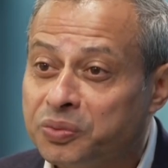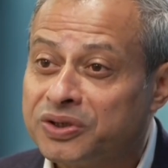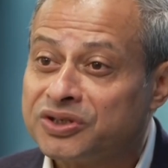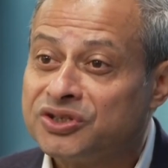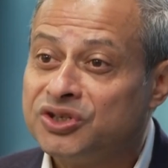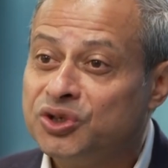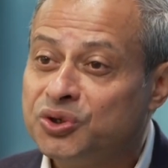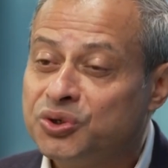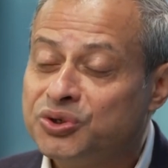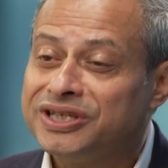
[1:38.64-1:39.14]

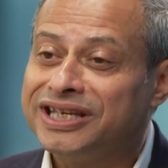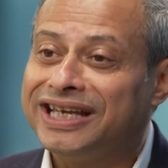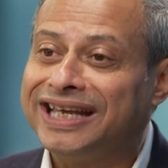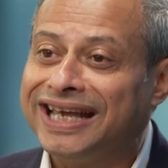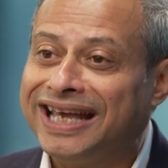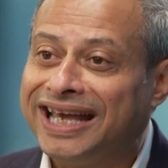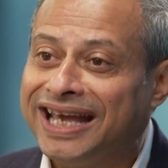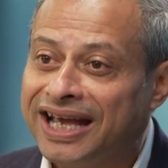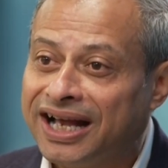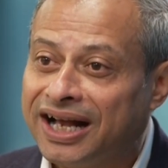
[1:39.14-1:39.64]
was
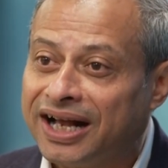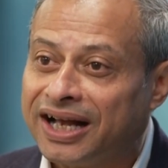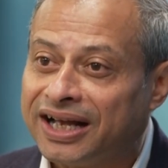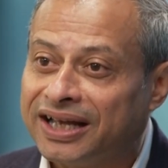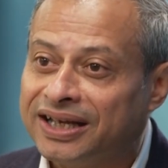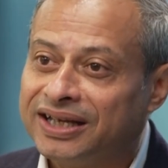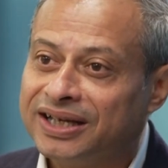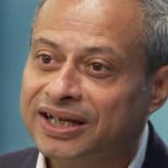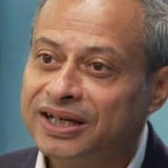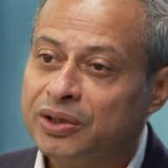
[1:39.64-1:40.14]
using
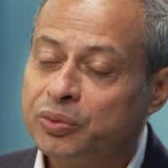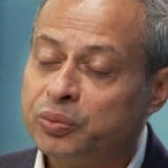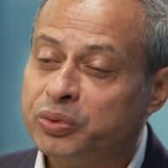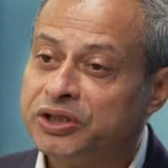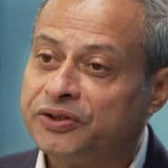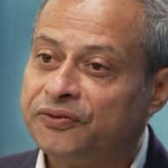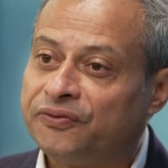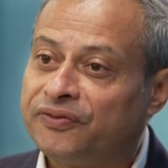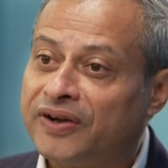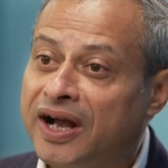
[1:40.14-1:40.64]
AI,
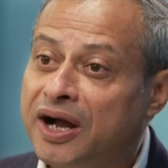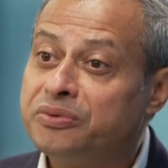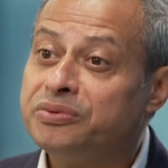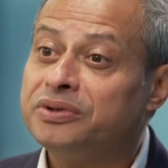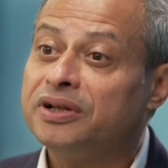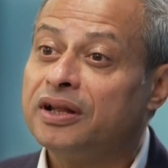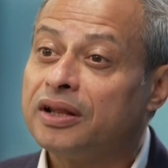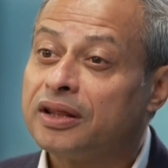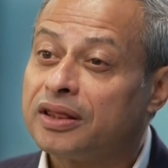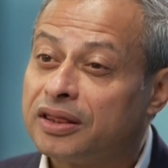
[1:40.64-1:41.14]
which
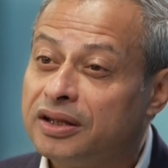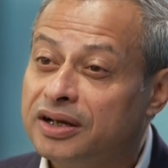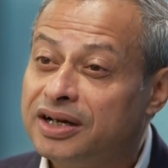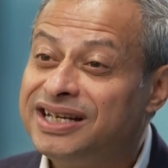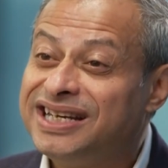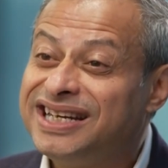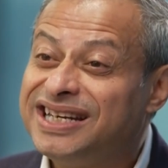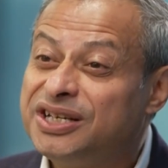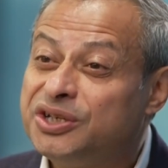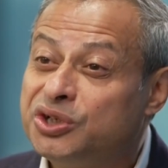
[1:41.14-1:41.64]
found
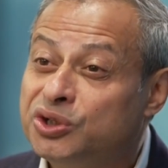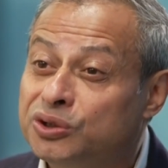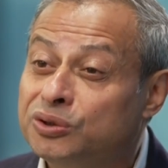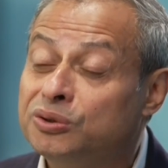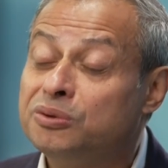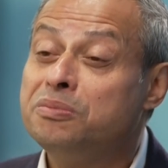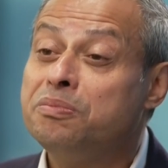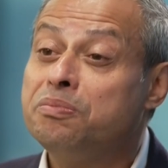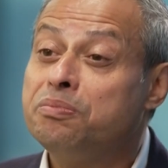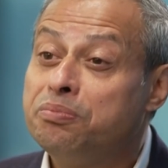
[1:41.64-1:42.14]

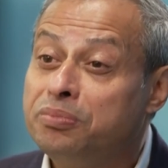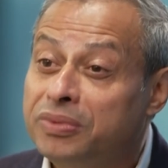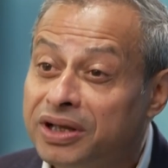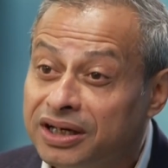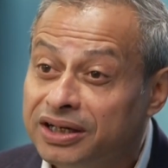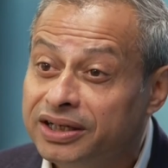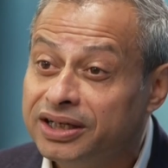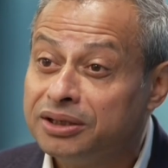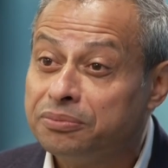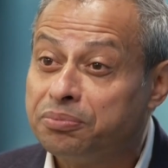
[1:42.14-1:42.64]
32
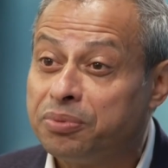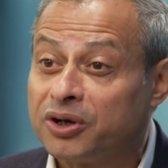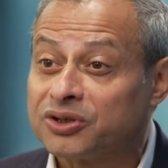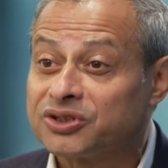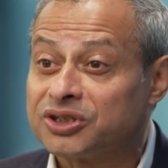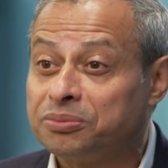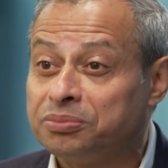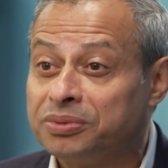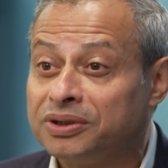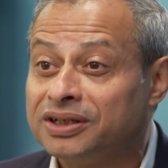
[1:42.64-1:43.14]
million
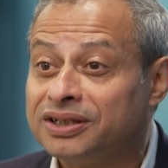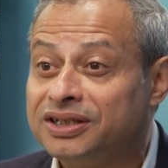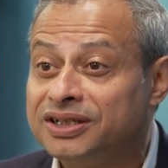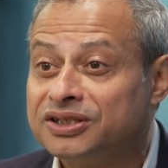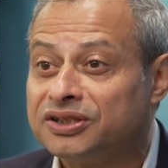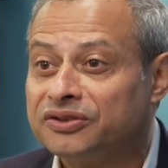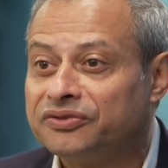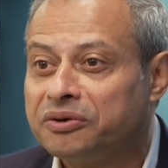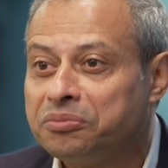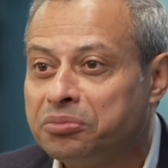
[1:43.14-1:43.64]

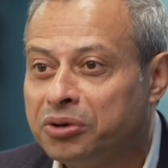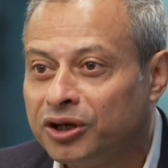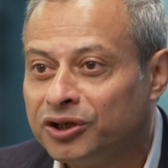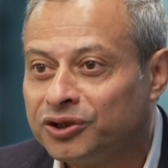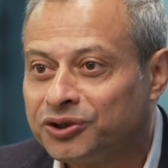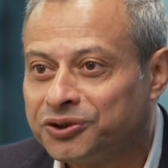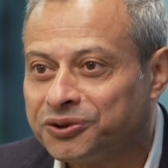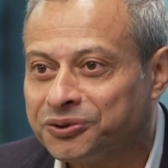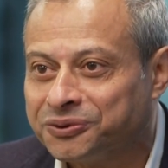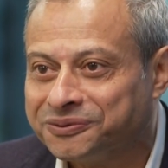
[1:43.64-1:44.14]
possibilities of a
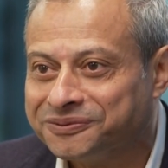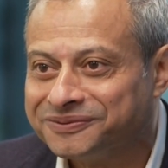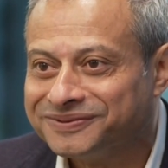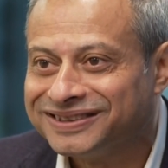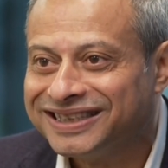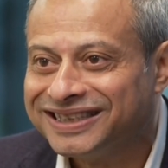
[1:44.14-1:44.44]
molecule.